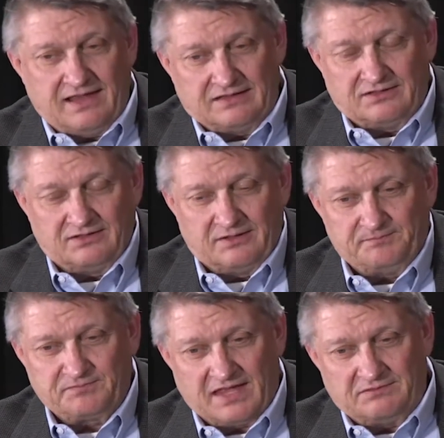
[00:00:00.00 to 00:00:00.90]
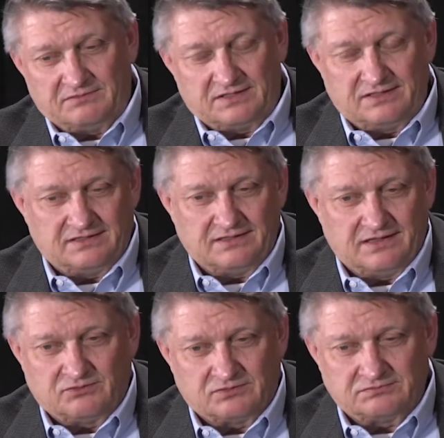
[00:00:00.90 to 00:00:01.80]
and
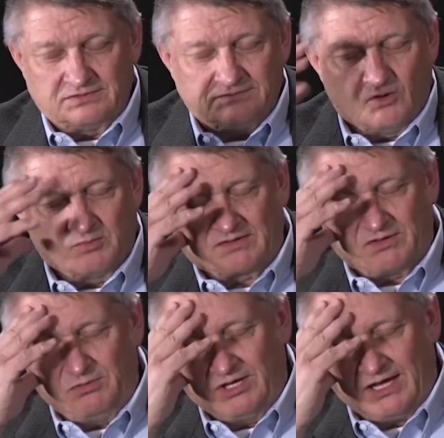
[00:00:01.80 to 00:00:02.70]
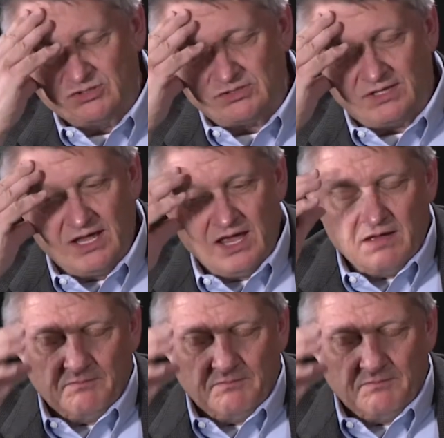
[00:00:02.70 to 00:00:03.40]
other forms of communication.